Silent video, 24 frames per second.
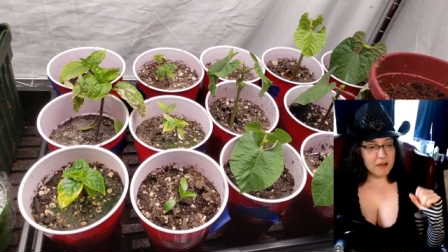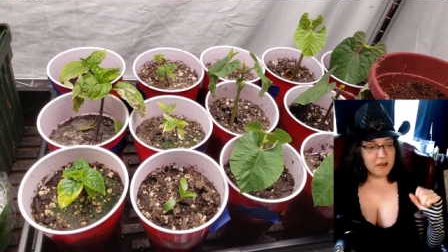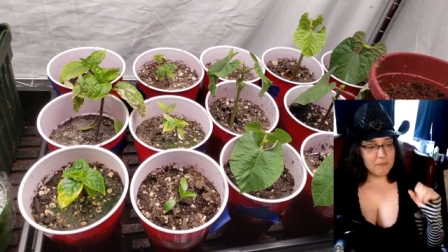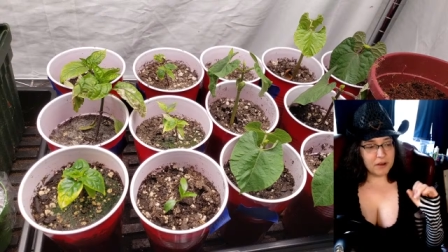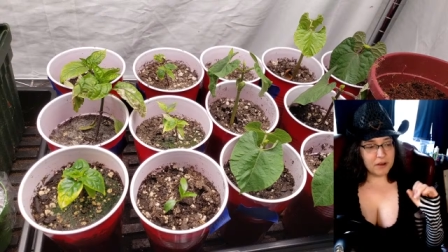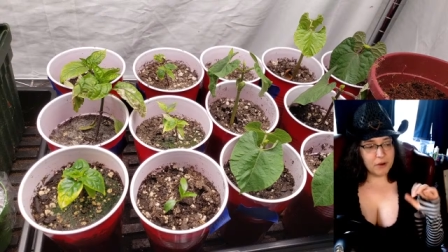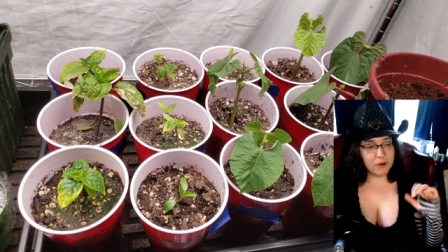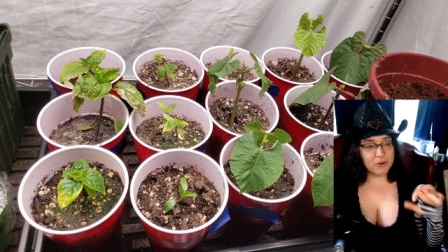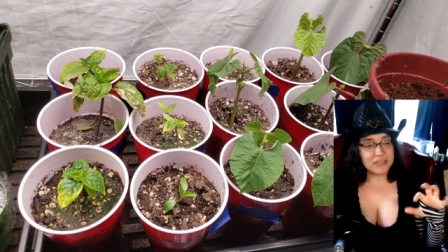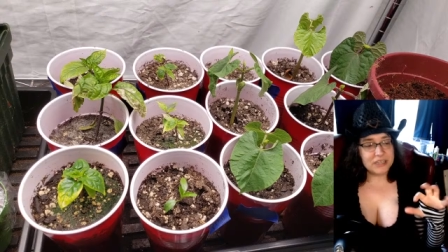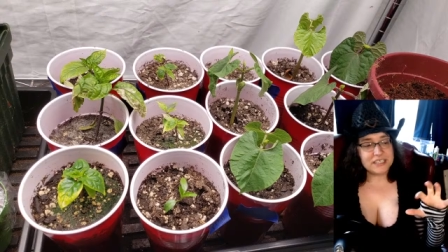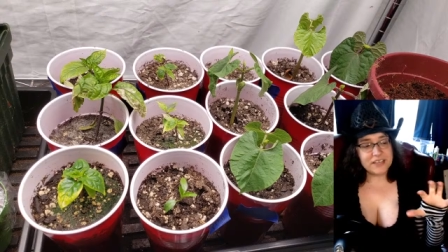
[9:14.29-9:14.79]

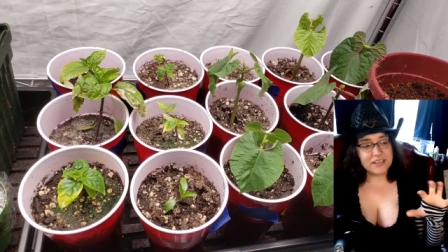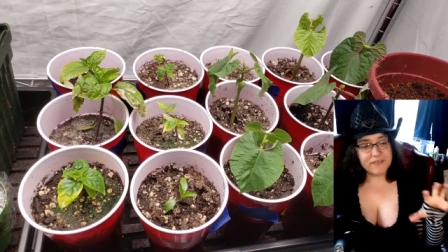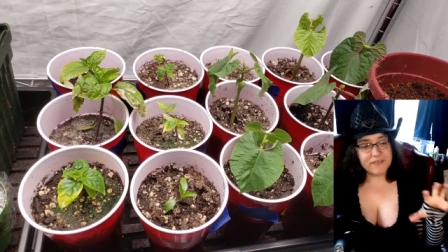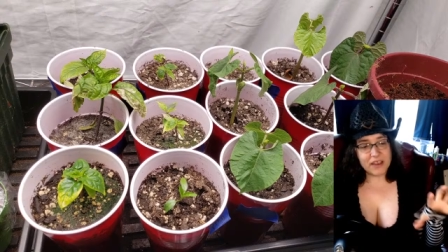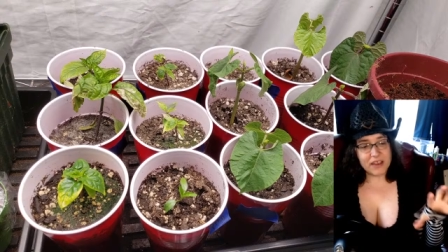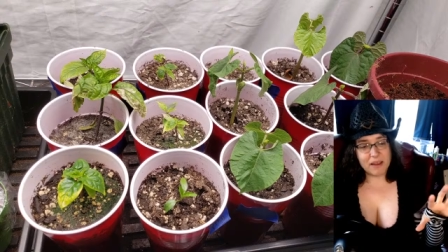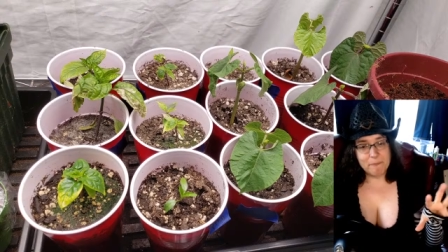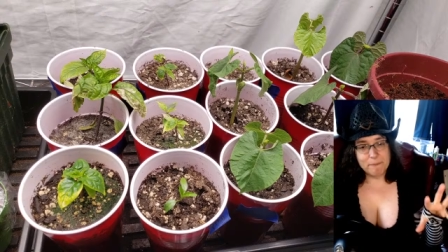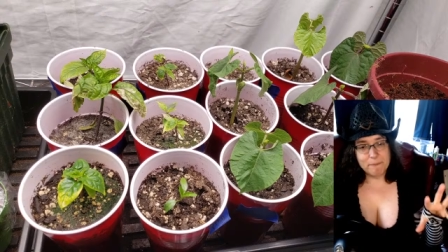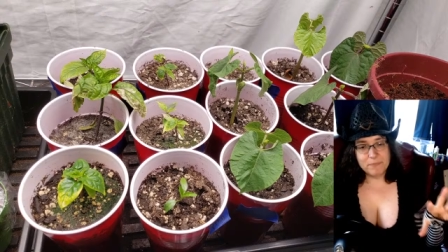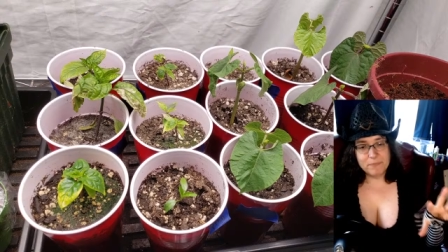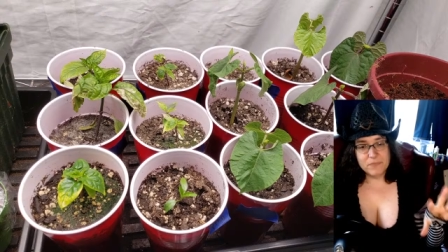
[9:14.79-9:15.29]
But I want to see if I
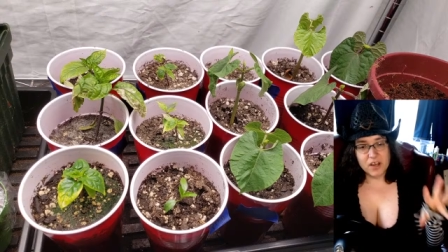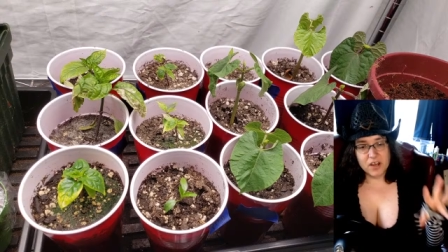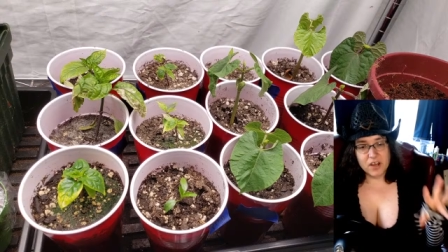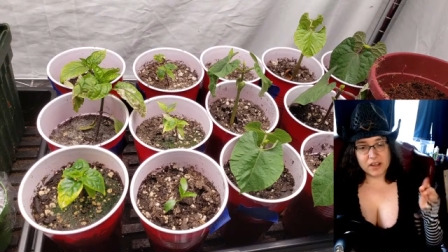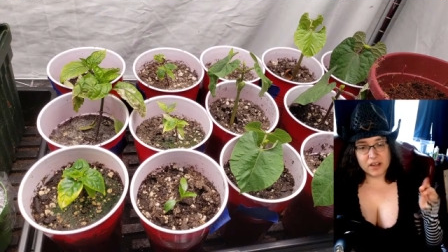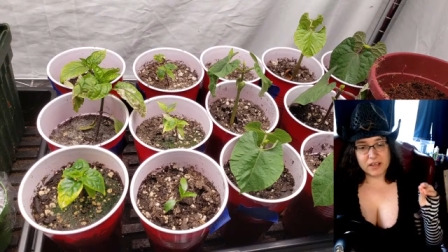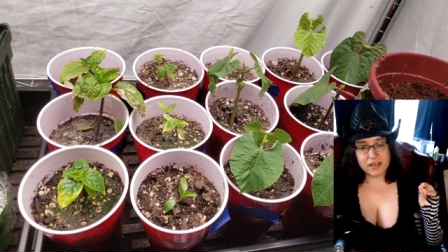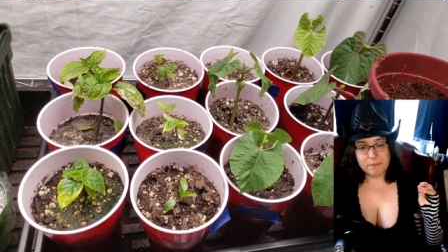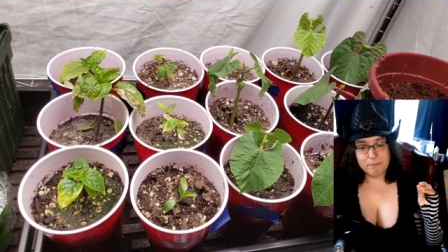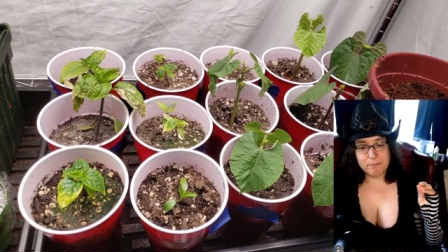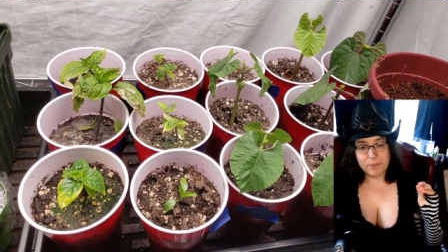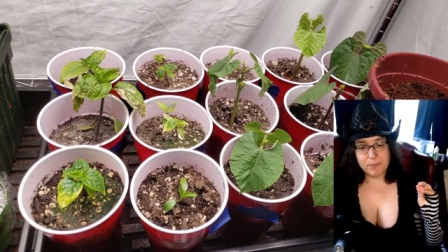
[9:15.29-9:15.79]
can not
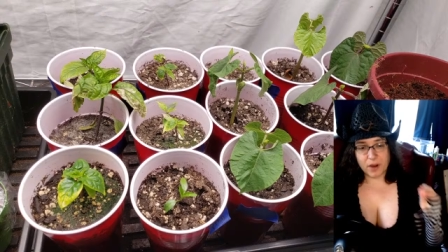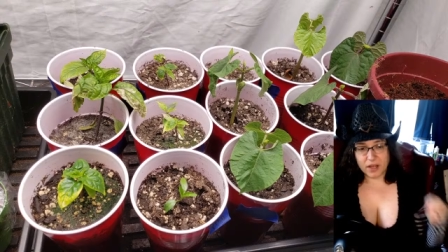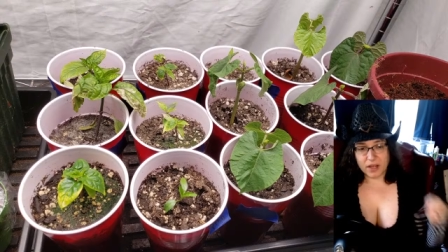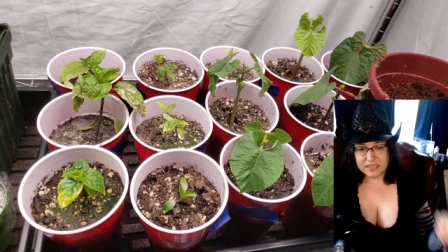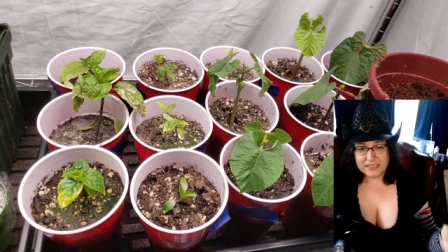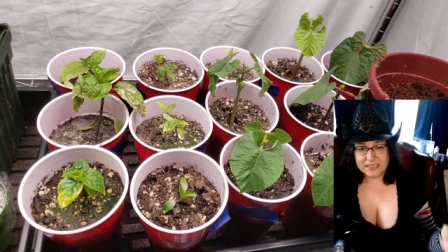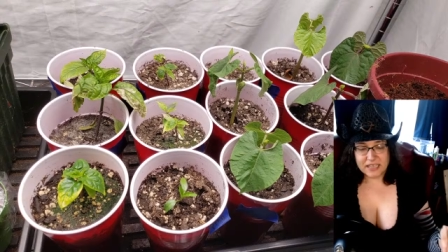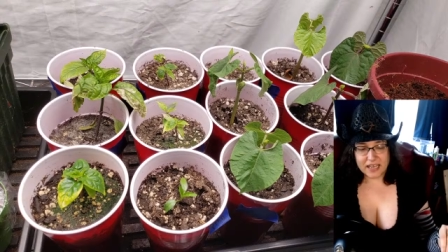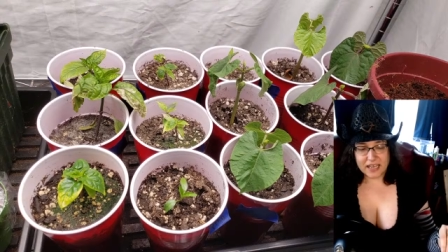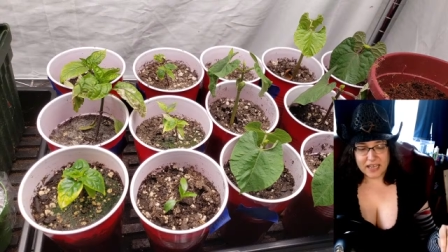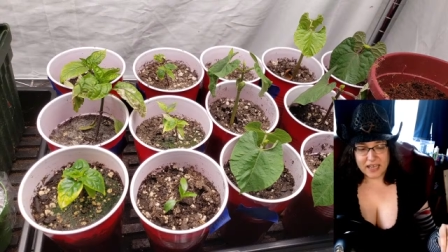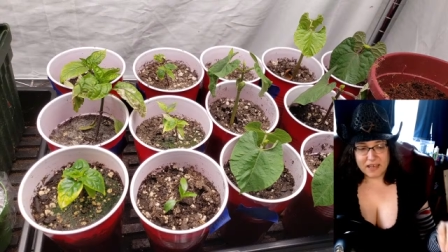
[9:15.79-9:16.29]
only
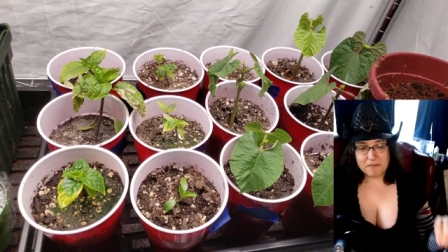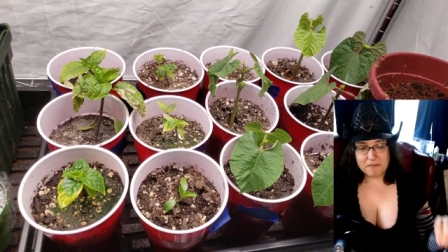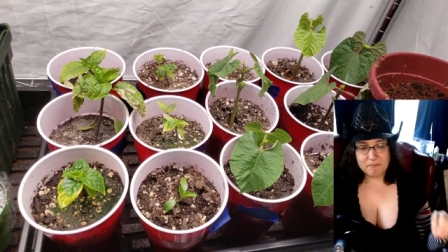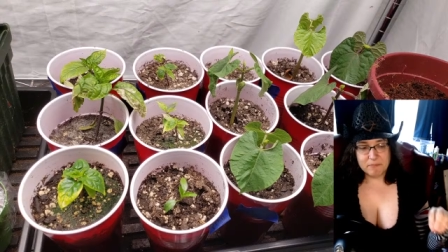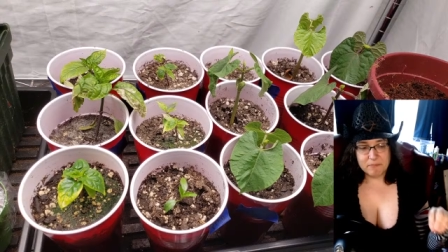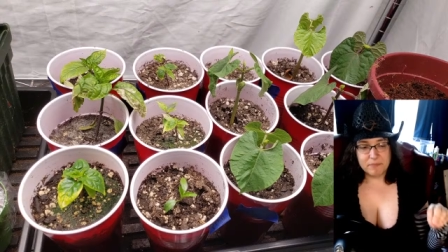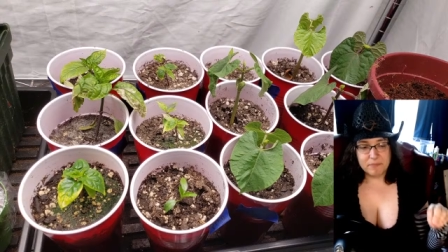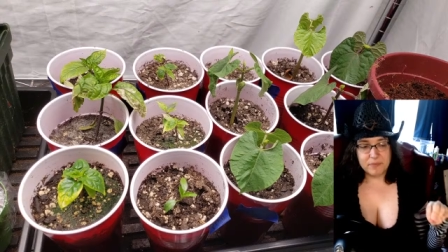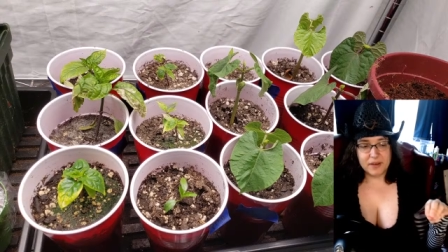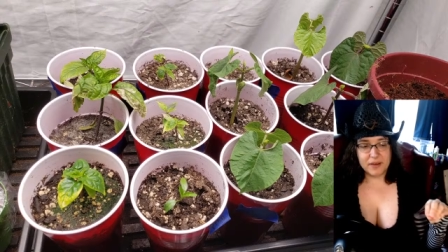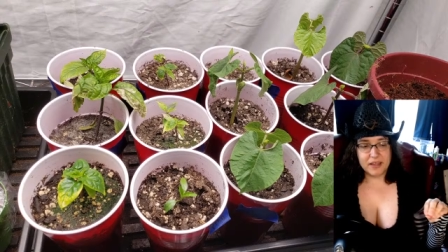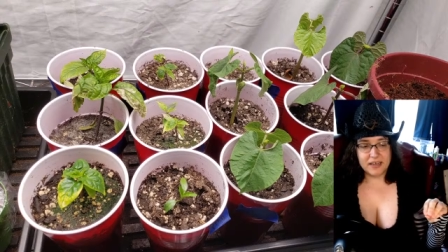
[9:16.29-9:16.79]
bonsai it,
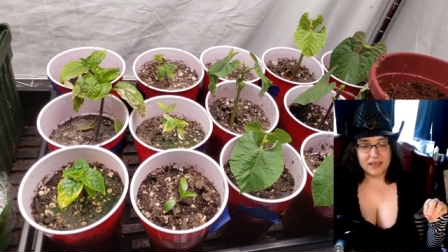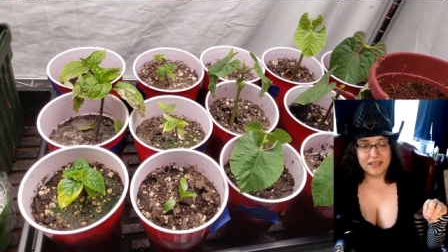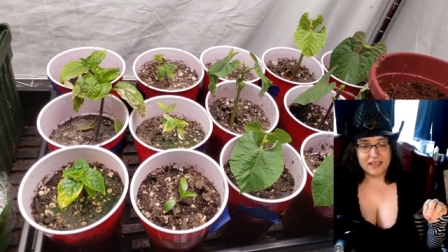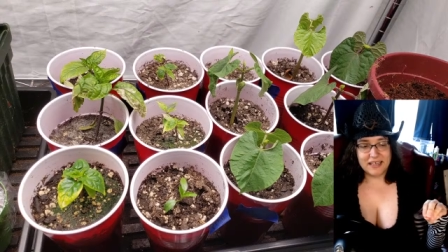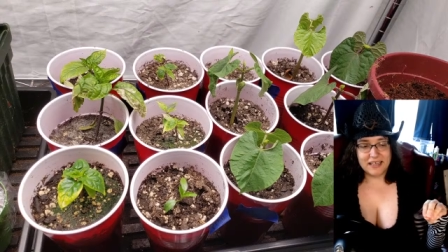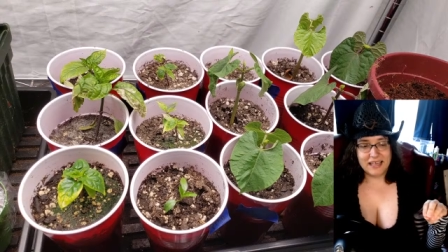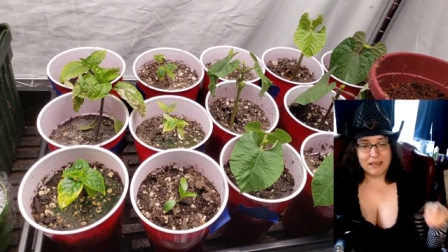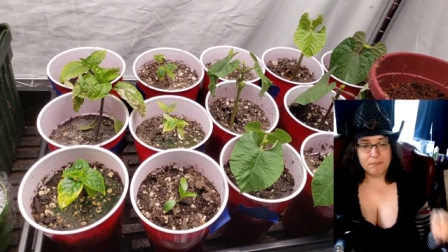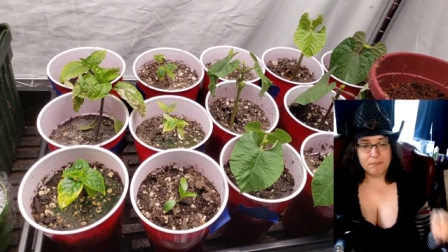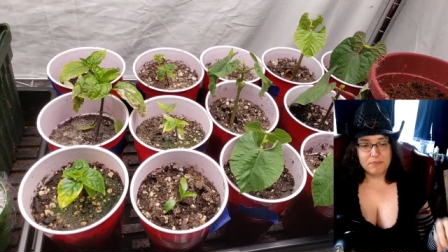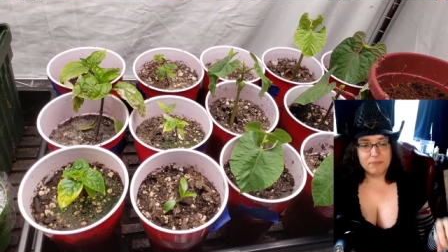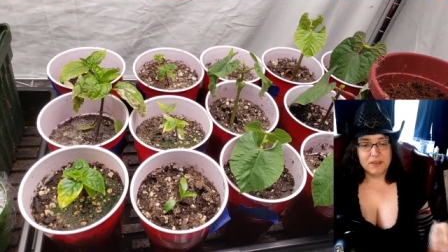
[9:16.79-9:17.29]
but keep